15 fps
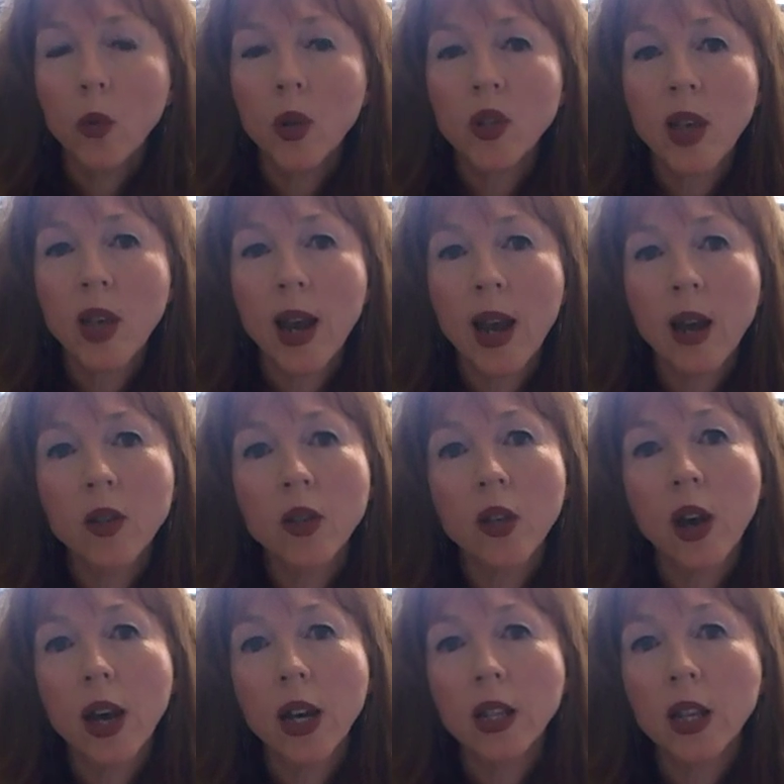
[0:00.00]
We sat
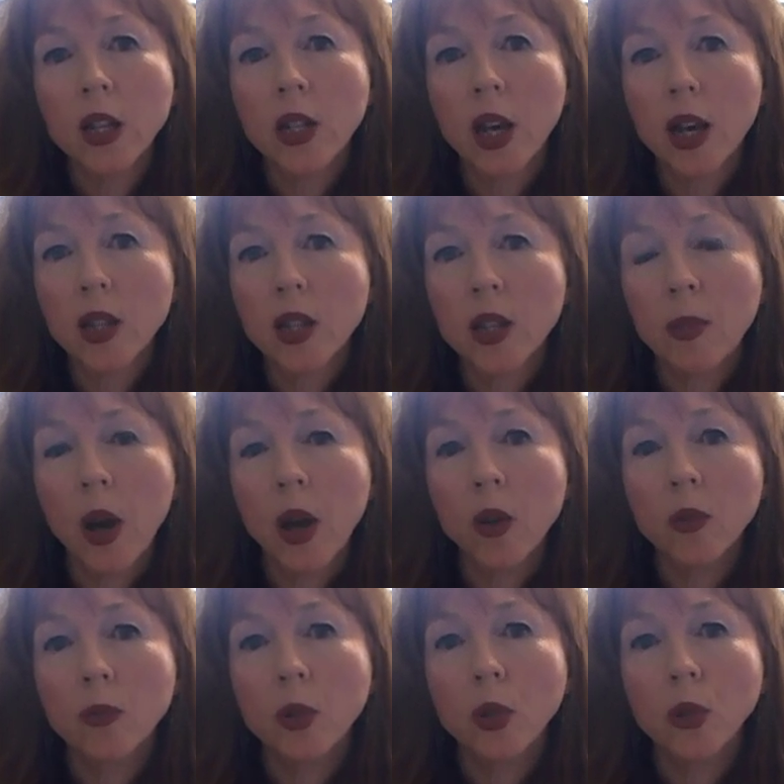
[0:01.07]
outside in the dusk by
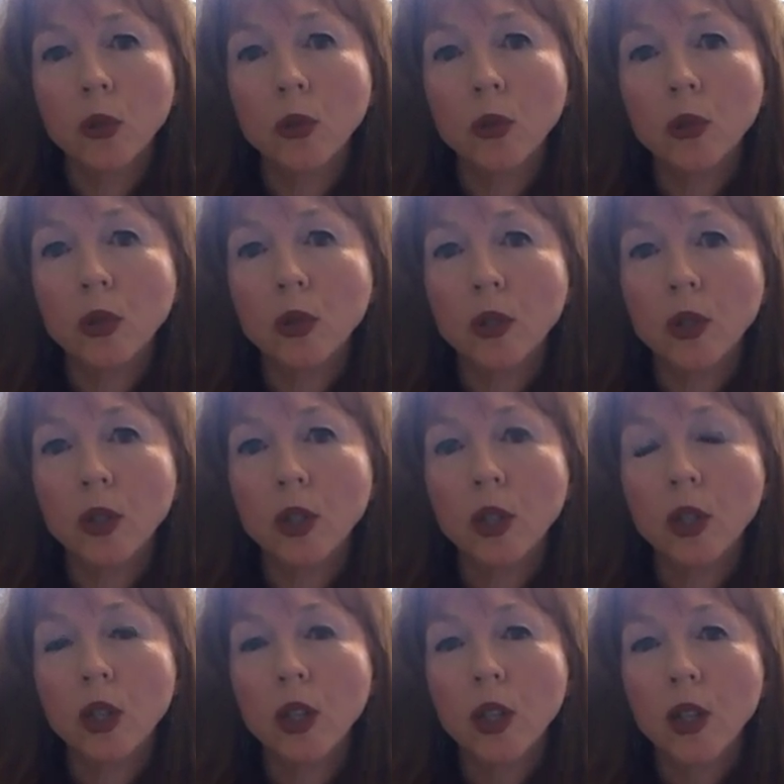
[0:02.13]
your pool,
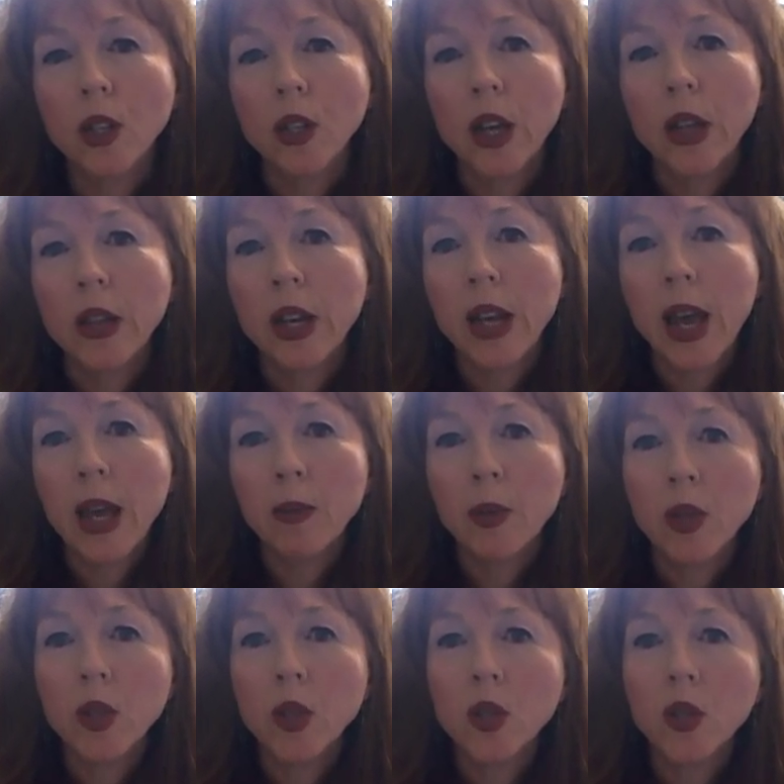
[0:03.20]
and the
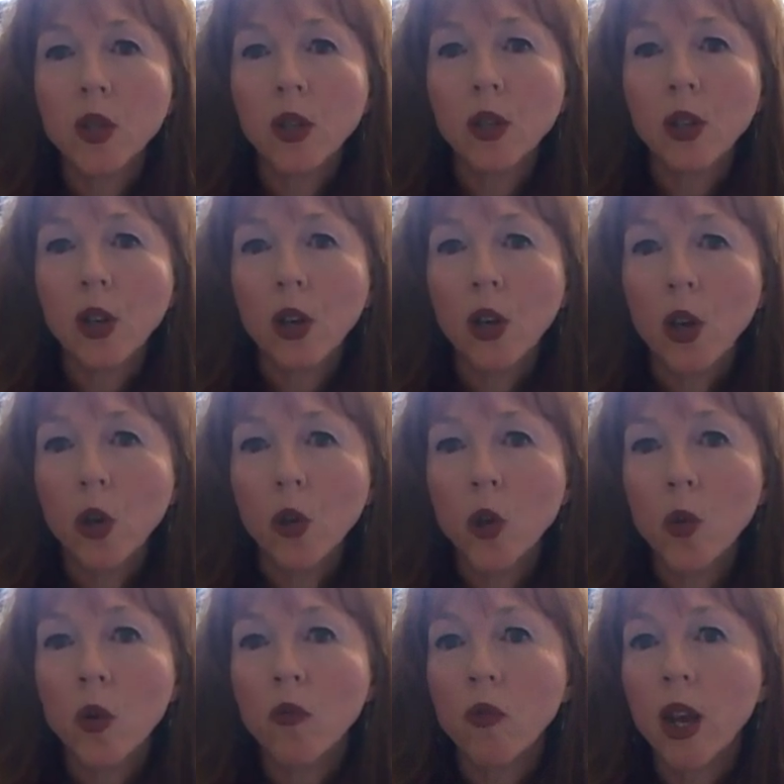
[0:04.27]
neighbours, who who
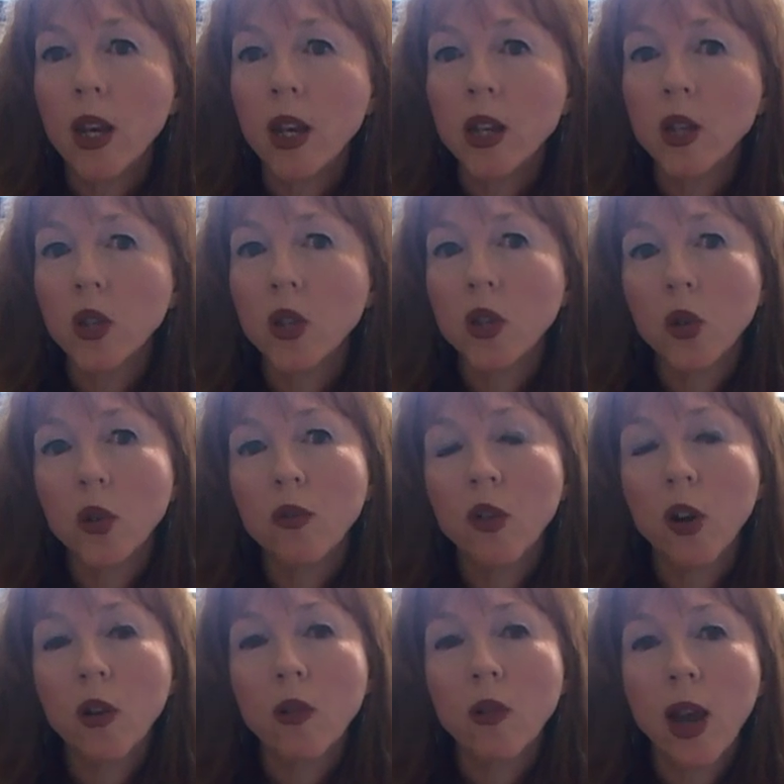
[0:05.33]
you were ready to sue
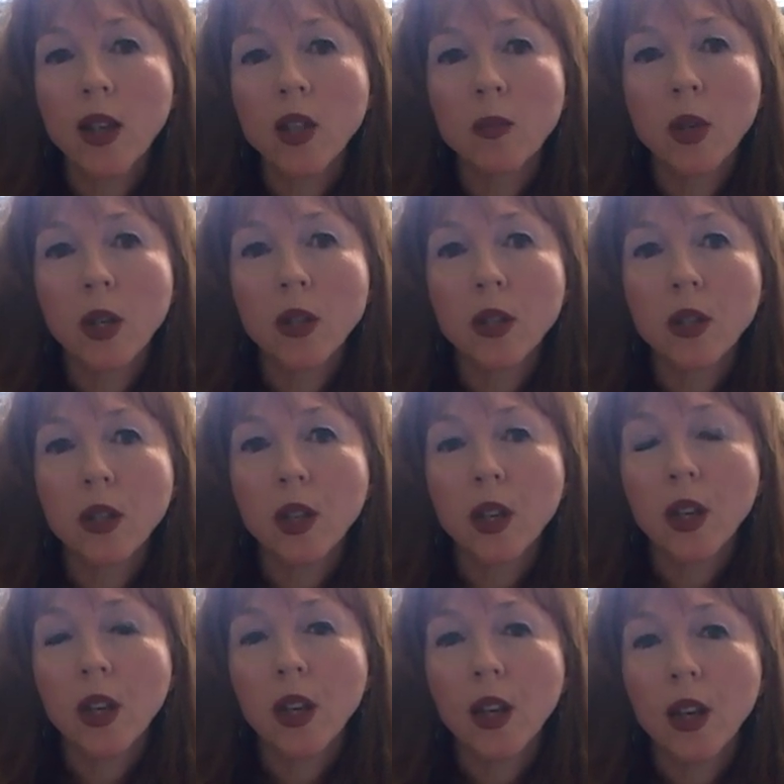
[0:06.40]
for harassment,
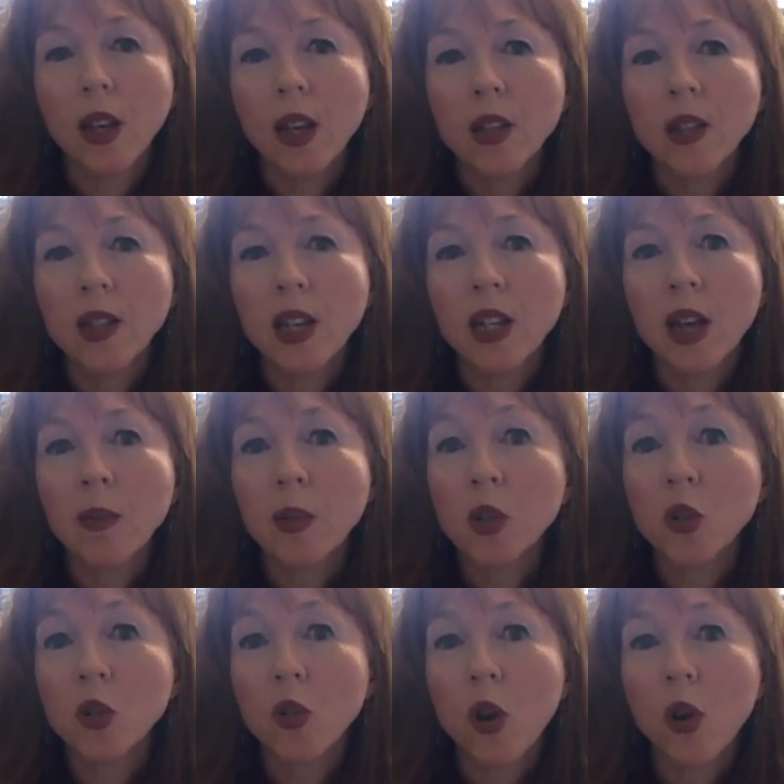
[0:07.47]
send up a
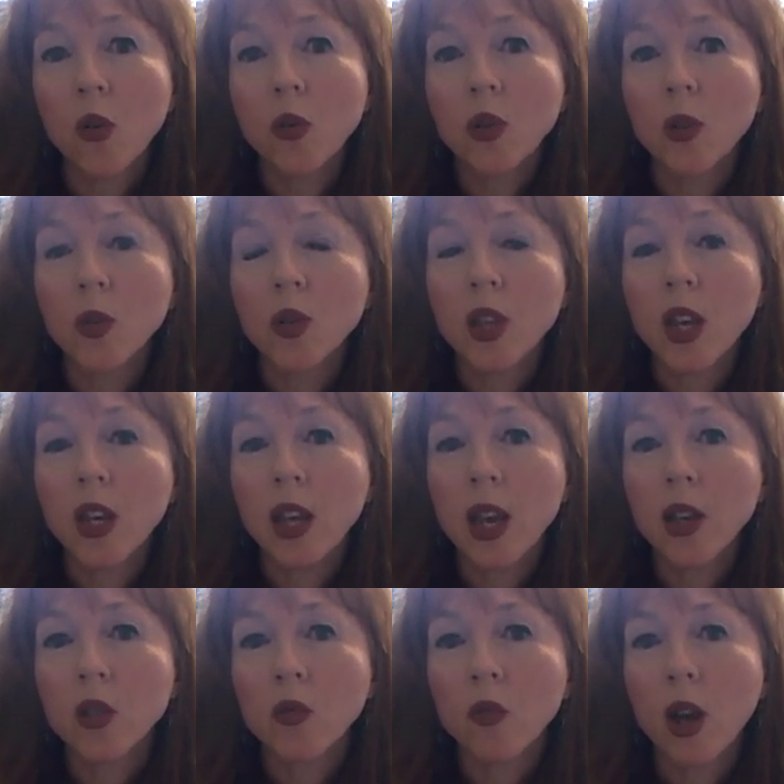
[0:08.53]
drone that was their
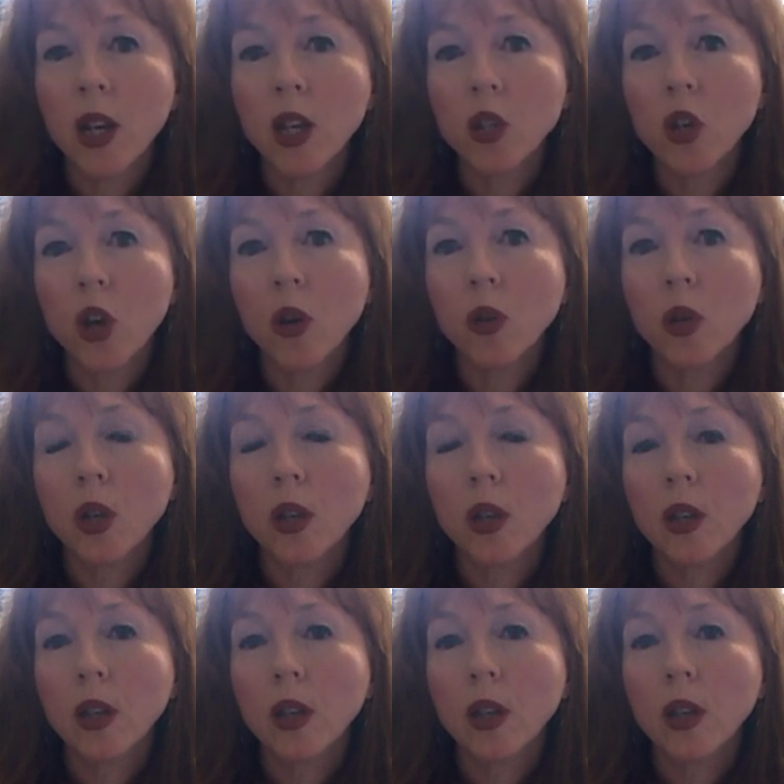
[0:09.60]
next running joke,